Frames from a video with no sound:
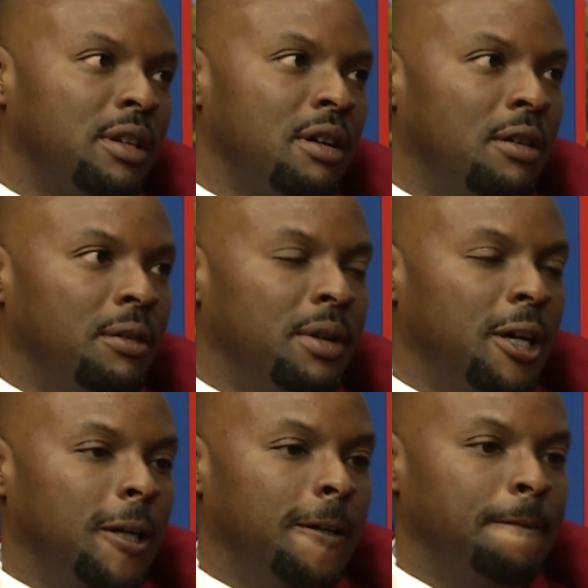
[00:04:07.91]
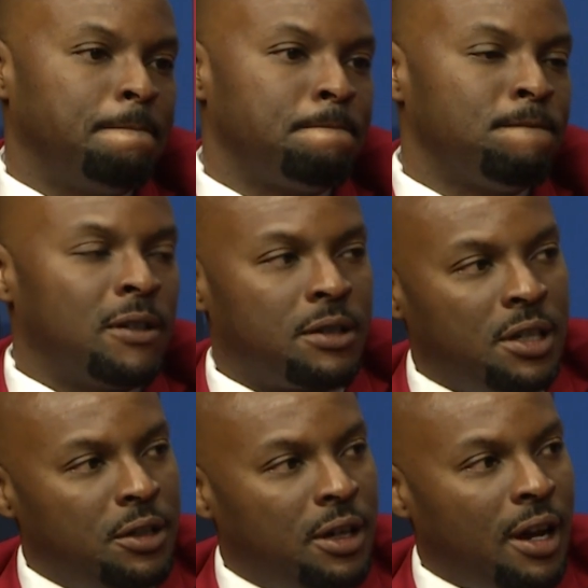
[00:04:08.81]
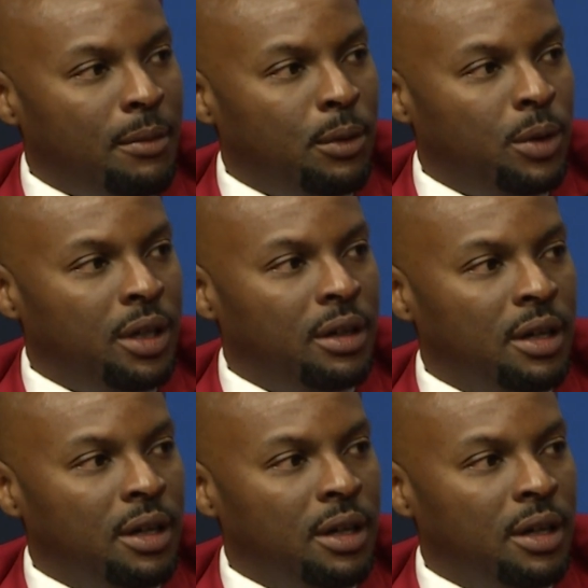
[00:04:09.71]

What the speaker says: on Senior Kappa Week.